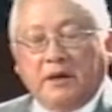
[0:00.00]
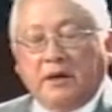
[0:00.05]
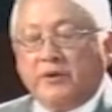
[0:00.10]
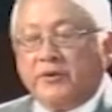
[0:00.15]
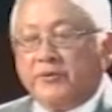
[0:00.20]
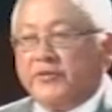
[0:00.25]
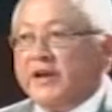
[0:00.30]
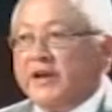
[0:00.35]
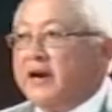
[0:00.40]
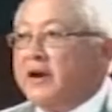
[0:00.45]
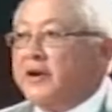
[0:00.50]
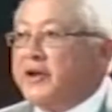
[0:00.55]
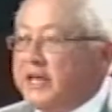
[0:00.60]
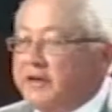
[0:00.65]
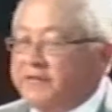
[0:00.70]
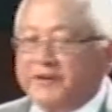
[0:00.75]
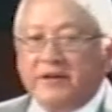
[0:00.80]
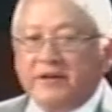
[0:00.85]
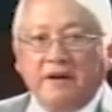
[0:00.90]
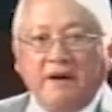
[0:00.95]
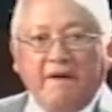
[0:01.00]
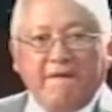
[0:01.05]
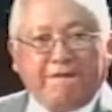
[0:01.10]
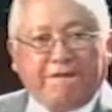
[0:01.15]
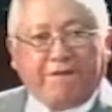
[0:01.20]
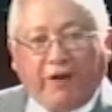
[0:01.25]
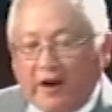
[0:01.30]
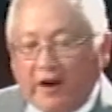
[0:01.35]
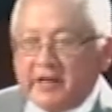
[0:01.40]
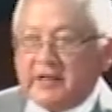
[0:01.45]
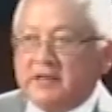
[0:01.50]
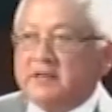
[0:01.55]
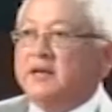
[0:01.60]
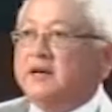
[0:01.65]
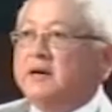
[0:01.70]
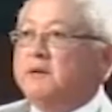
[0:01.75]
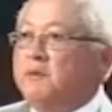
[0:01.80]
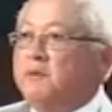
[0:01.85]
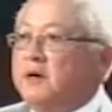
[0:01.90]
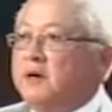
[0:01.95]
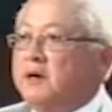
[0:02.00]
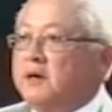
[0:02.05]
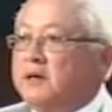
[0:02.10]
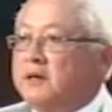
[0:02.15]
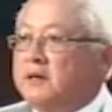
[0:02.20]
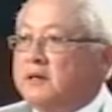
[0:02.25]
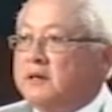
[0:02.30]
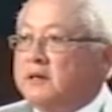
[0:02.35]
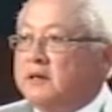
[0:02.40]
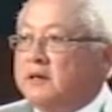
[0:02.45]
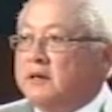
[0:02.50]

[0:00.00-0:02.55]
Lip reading: They're given voluntary work,